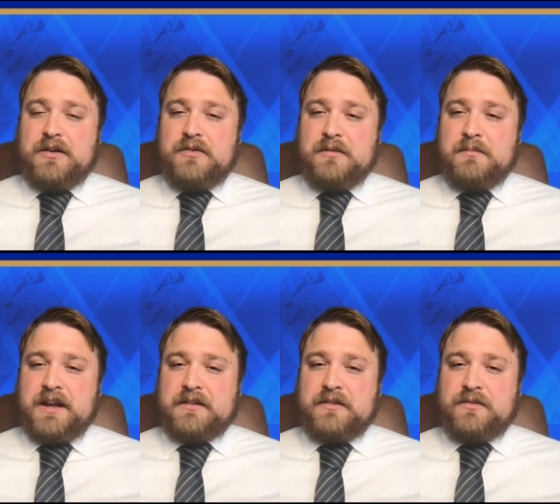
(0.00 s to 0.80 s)
going
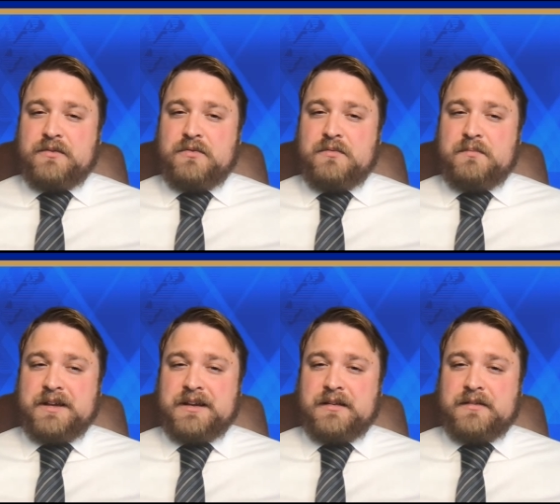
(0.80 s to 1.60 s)
back to school
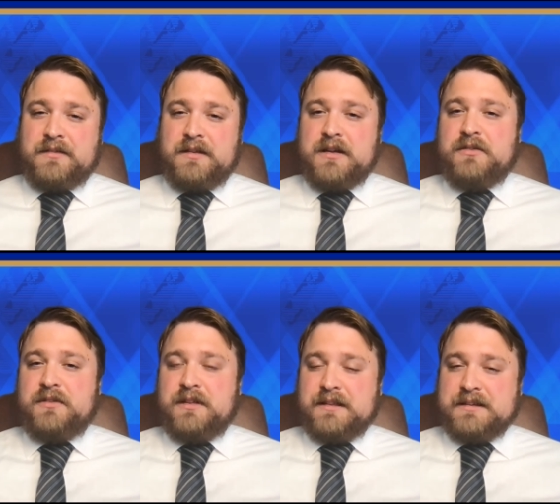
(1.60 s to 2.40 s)
because not
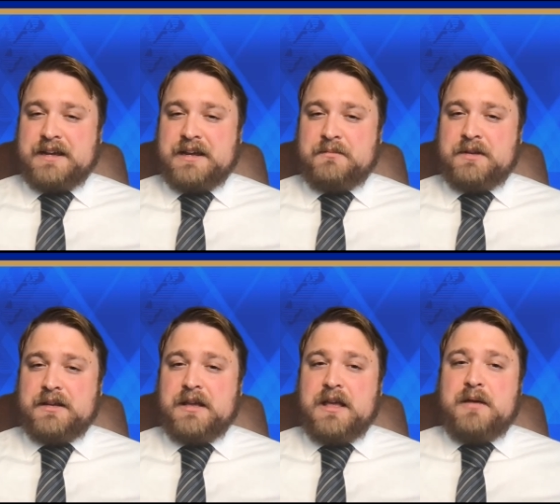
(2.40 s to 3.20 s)
only the
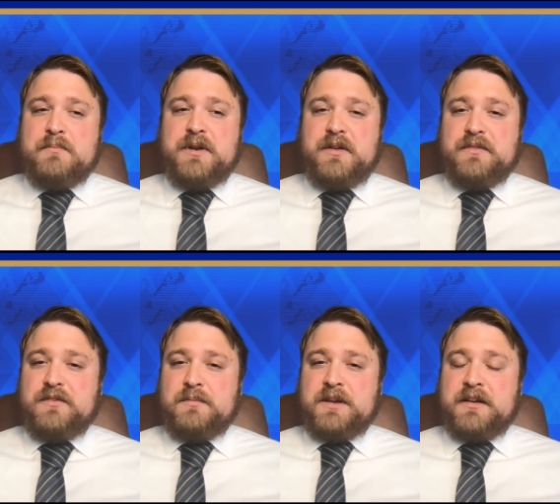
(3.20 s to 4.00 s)
timing, but
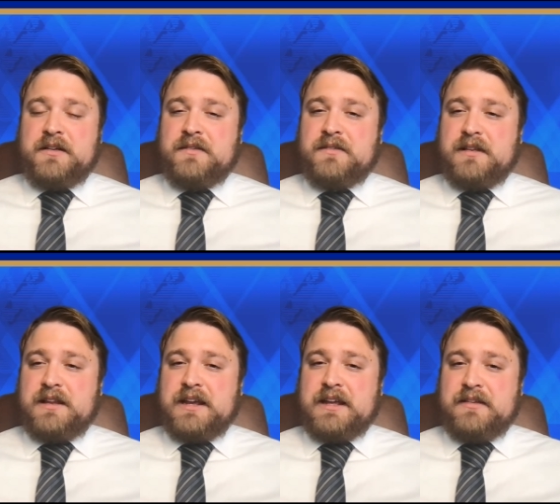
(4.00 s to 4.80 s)
also because,
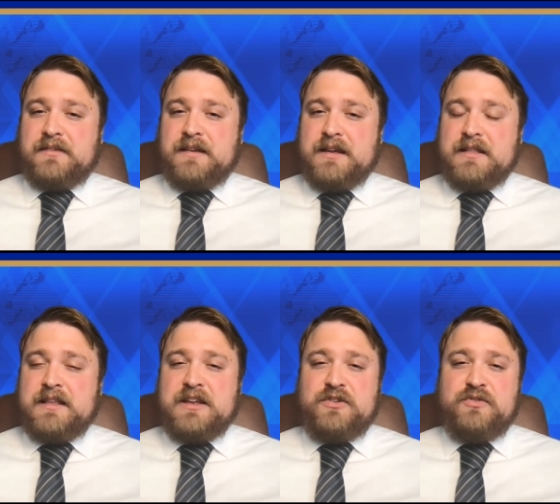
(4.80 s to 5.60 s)
like he said,
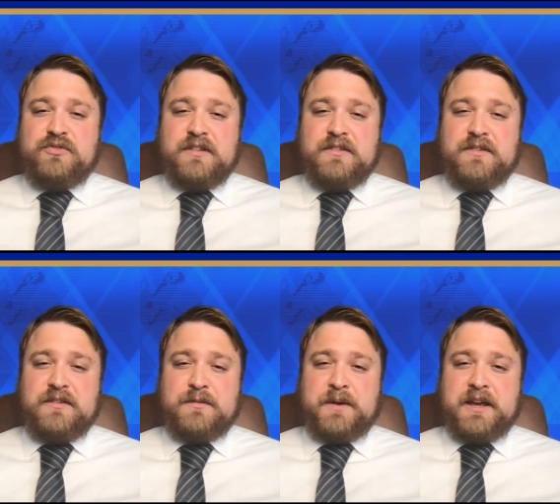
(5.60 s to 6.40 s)
they usually see
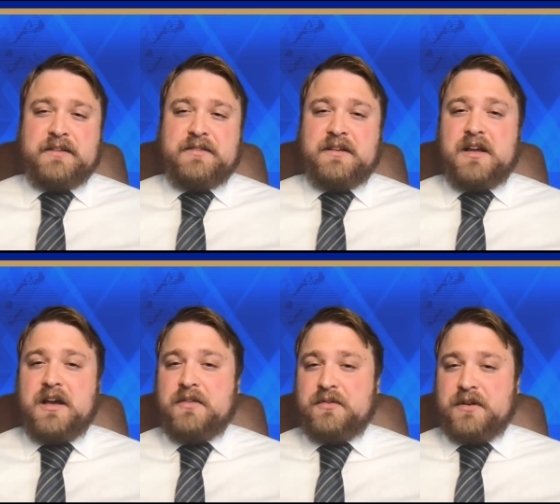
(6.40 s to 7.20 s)
spikes in
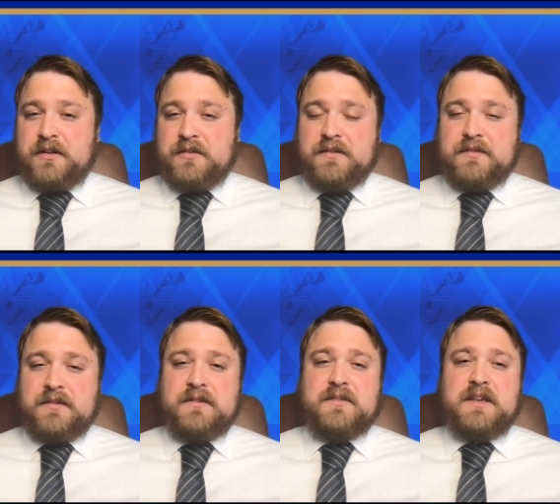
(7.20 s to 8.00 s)
other
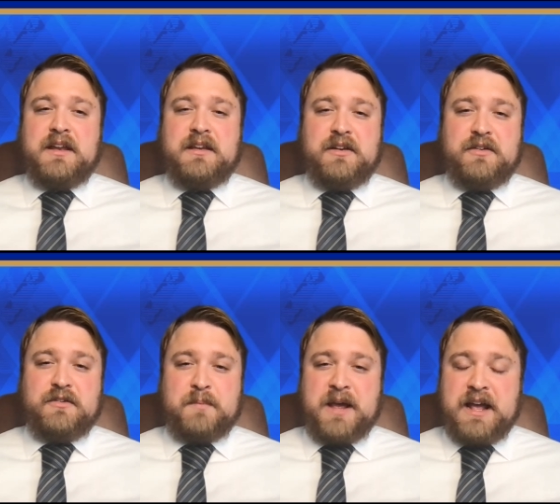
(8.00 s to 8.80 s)
illnesses in
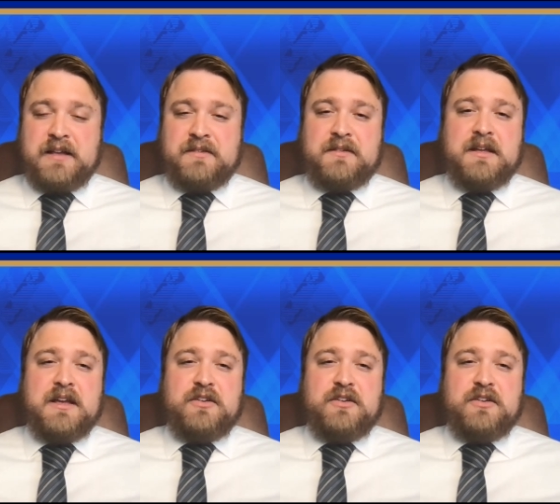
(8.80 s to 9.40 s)
years past